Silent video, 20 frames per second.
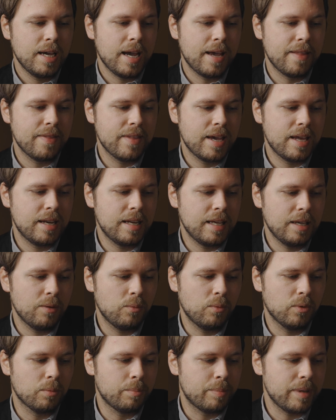and then
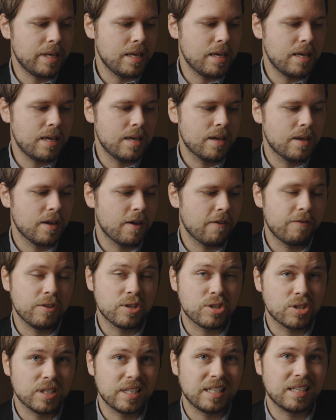it will be
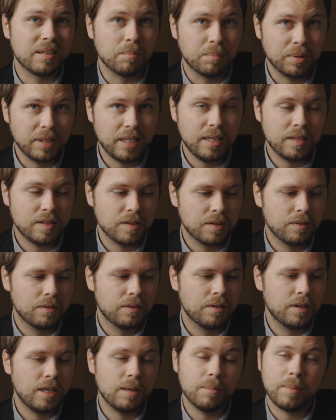officially complete,
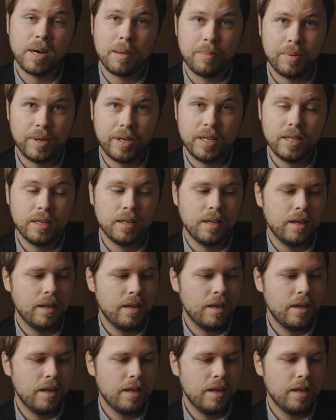in my opinion.